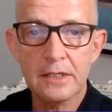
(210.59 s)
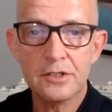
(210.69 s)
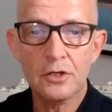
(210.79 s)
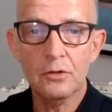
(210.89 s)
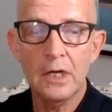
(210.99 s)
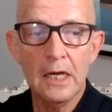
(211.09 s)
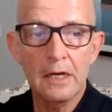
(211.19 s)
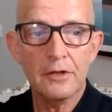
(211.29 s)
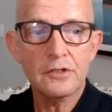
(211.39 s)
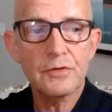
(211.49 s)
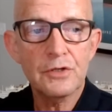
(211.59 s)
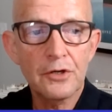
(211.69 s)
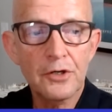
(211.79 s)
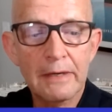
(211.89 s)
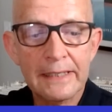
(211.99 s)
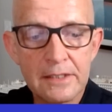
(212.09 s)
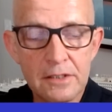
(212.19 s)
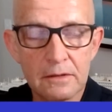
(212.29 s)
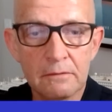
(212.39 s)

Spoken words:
So those of you who don't know, I guess